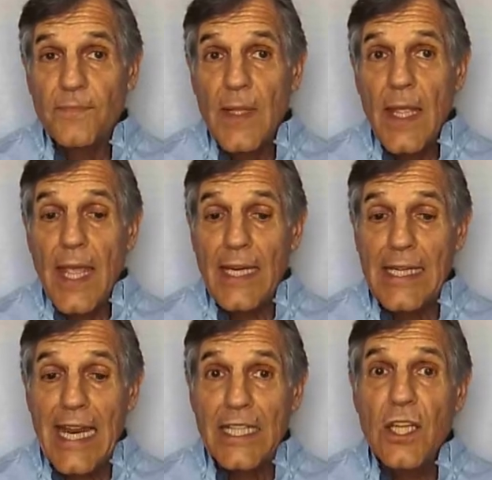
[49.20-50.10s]
And in
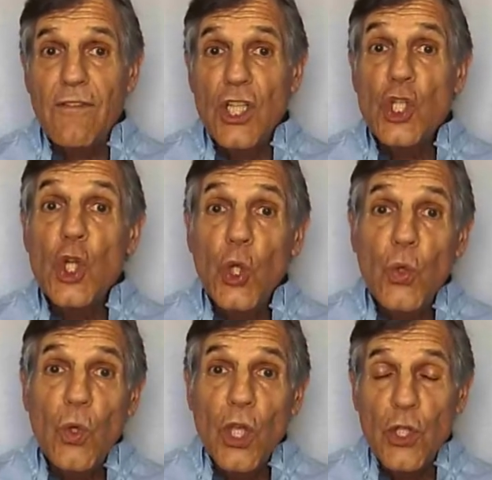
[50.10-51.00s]
activity
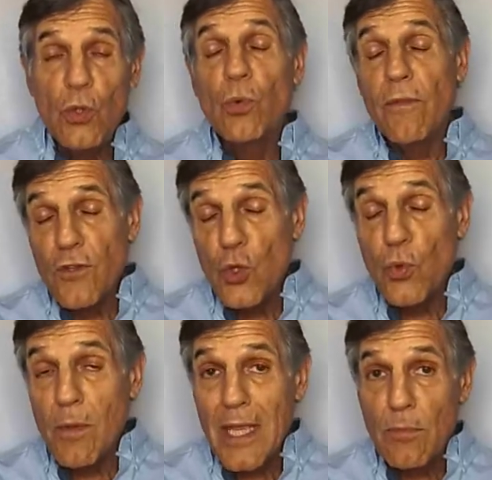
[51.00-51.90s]
2, you'll review the
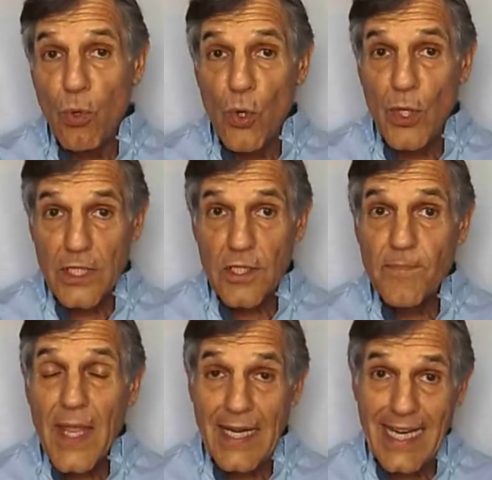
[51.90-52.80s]
main points
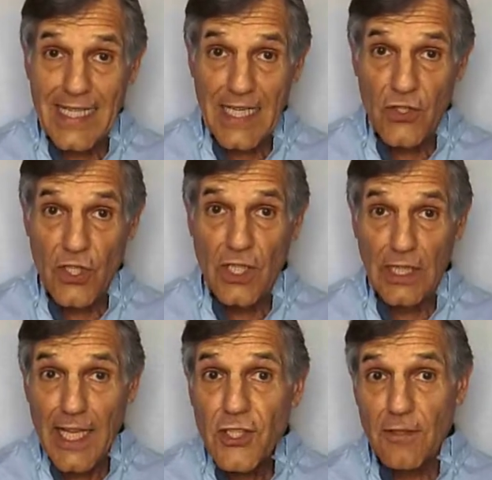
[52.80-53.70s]
and ideas in the
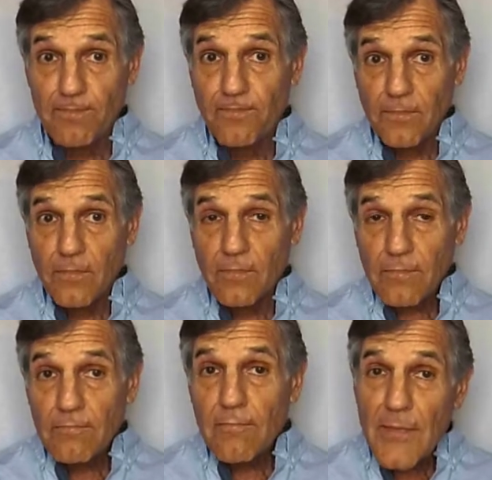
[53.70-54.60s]
lesson.
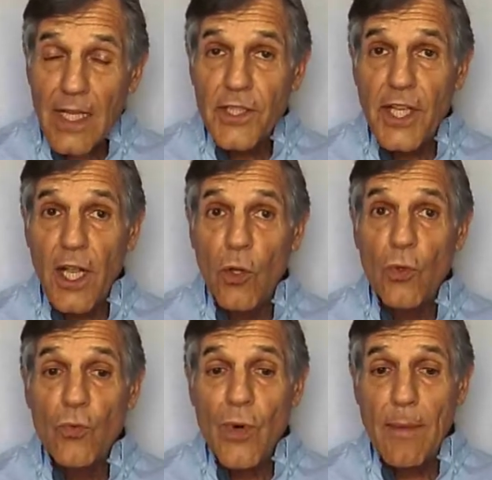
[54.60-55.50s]
Then I'll
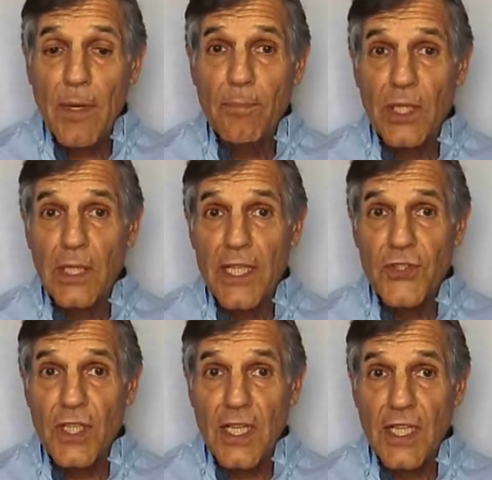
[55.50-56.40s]
wrap up the
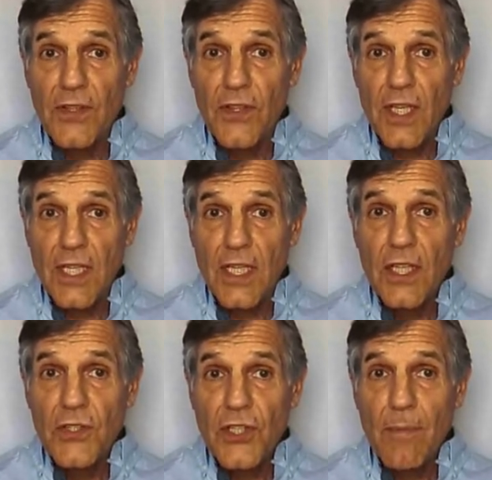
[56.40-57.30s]
lesson in the
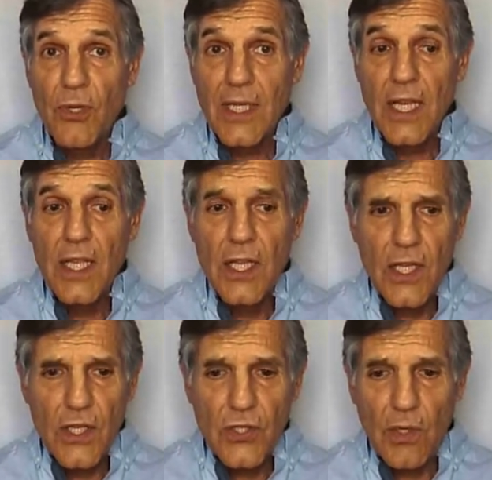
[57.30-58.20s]
summary.
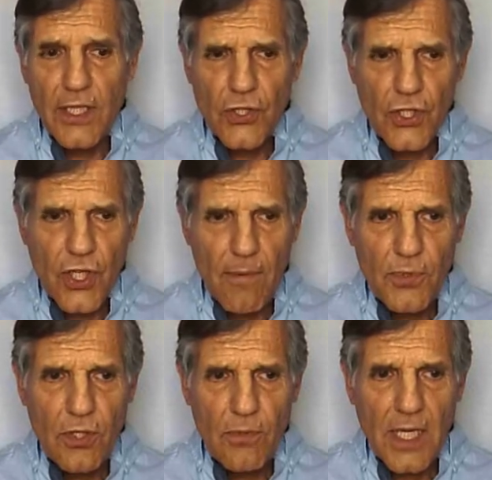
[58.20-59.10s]
So let's jump
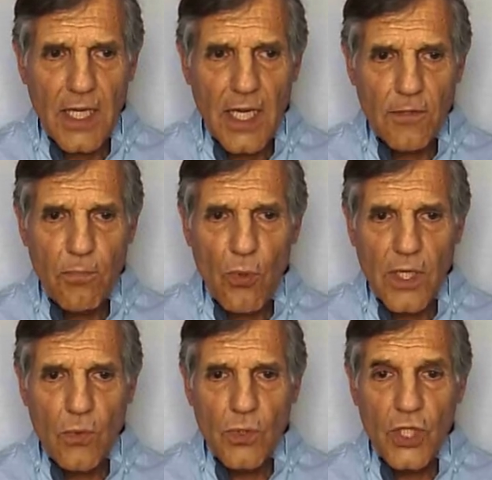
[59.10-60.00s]
to my next
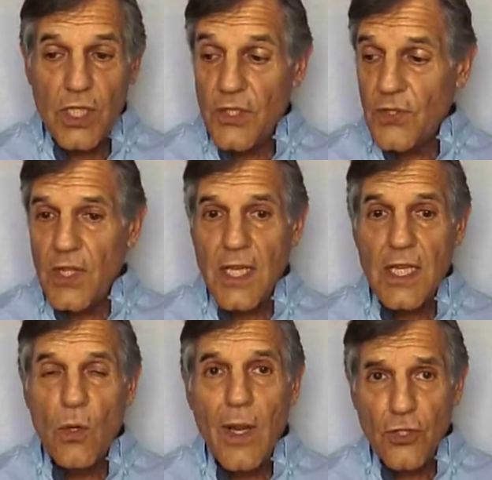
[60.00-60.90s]
point, which is the
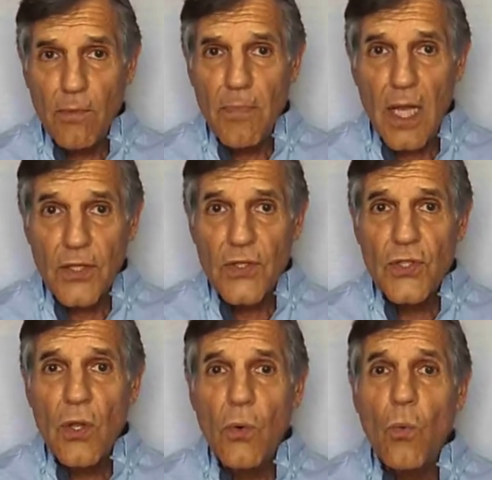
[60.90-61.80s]
question box.
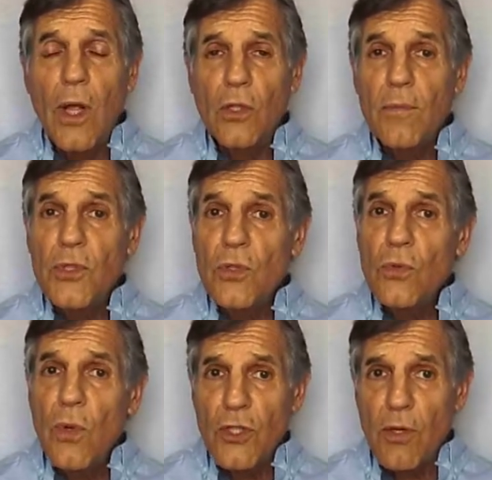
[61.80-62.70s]
So welcome to
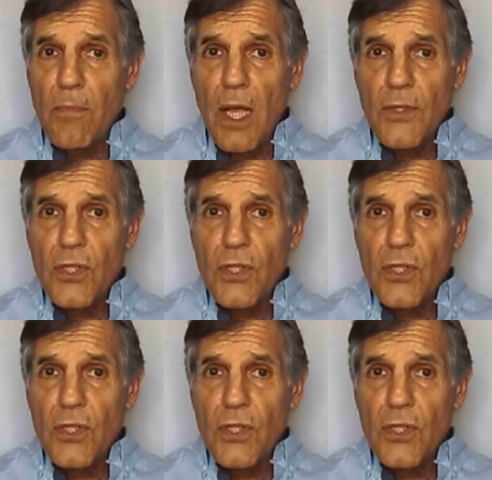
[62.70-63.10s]
question box.